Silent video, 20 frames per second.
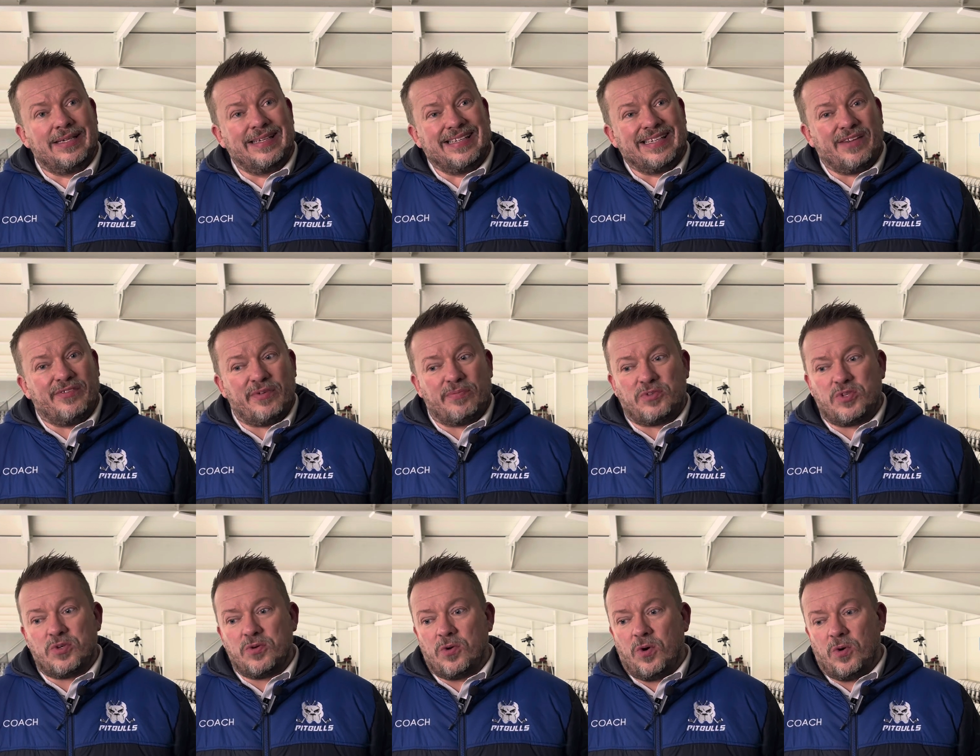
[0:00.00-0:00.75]
give up
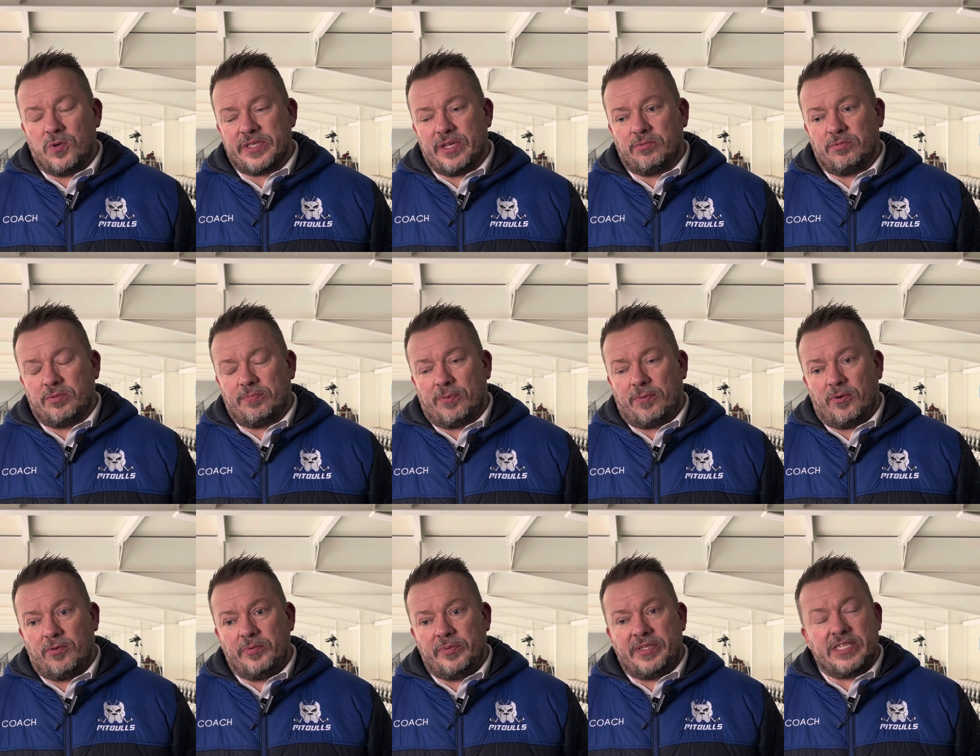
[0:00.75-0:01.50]
2 goals that we'll
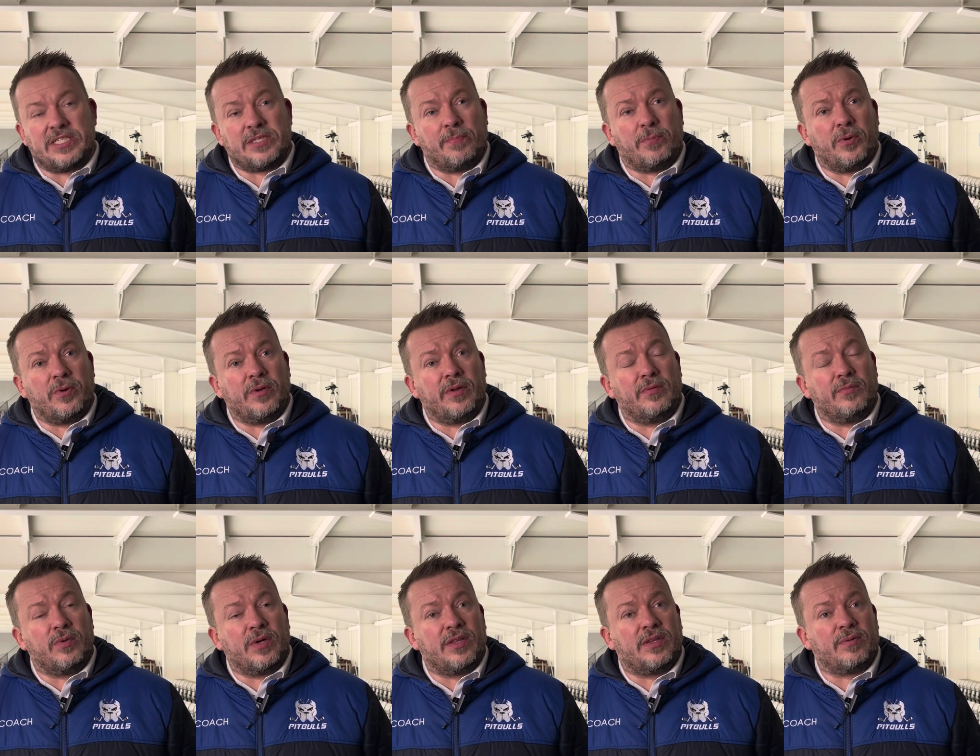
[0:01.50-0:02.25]
probably be
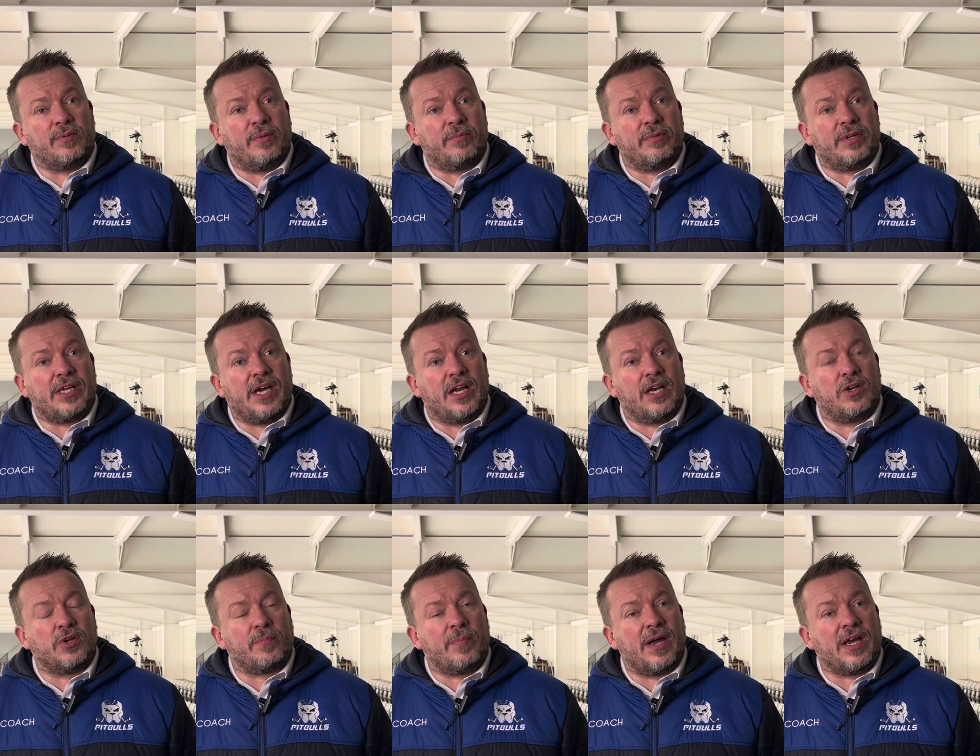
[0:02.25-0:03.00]
disappointed with when we kind
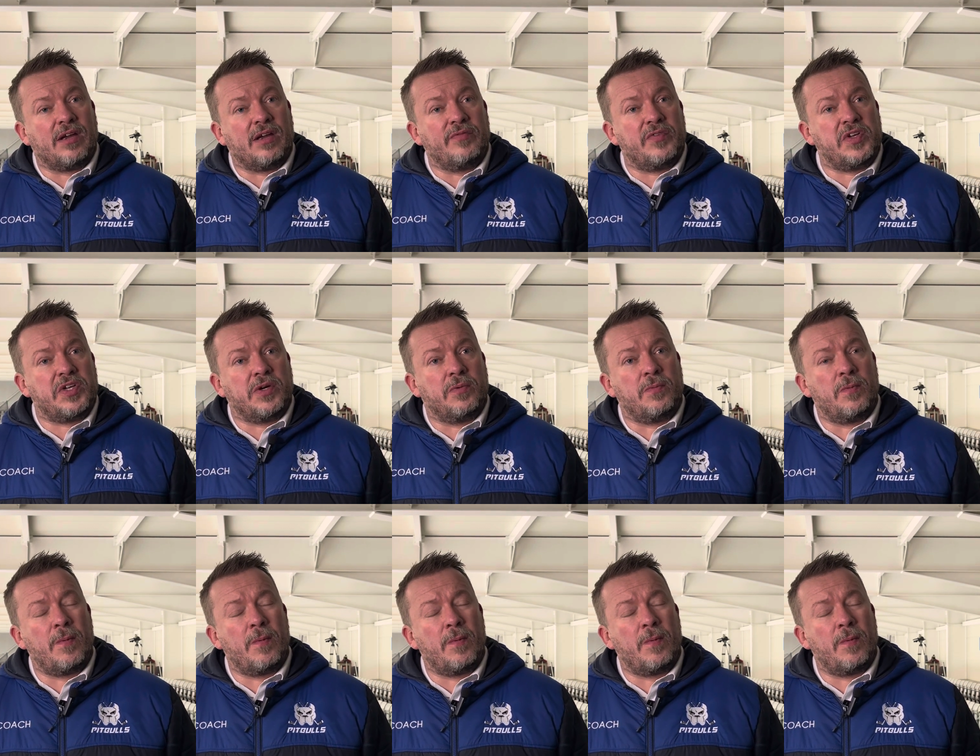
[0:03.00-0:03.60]
of look back at video.